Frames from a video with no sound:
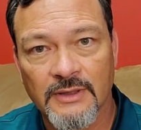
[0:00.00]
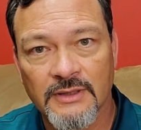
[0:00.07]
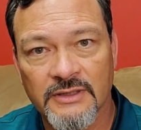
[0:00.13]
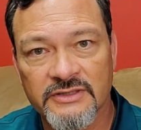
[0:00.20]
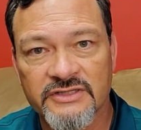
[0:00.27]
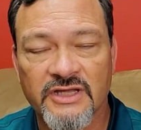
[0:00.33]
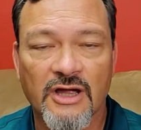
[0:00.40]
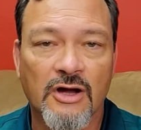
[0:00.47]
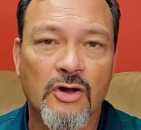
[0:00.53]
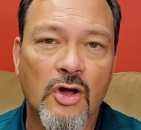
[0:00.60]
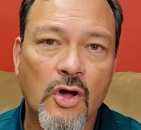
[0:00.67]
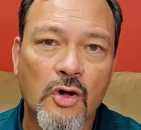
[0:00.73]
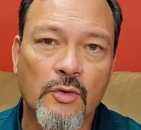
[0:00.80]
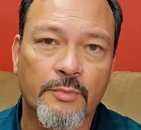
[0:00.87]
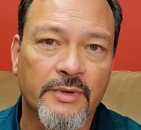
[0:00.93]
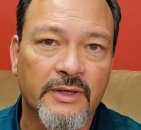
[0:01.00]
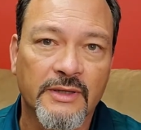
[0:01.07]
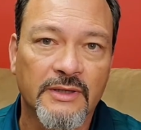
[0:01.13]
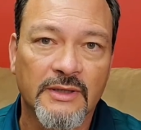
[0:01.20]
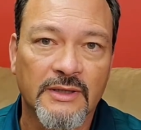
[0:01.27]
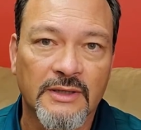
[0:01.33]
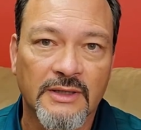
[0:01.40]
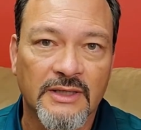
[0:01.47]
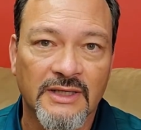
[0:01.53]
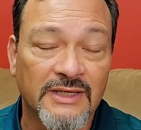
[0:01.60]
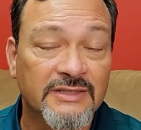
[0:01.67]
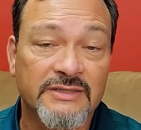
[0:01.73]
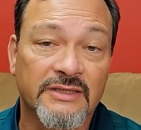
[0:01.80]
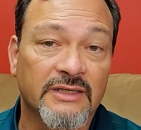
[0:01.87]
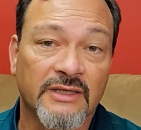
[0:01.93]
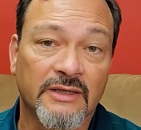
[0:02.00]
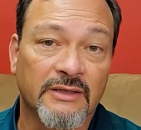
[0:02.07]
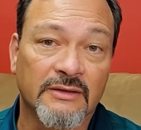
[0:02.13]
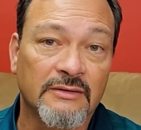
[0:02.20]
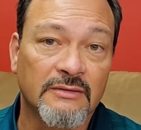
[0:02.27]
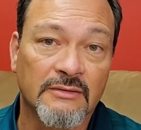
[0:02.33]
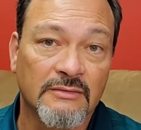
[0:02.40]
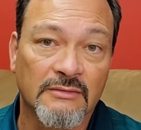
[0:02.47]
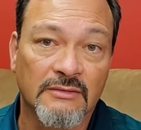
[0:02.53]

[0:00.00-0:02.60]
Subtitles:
You see, our hope isn't in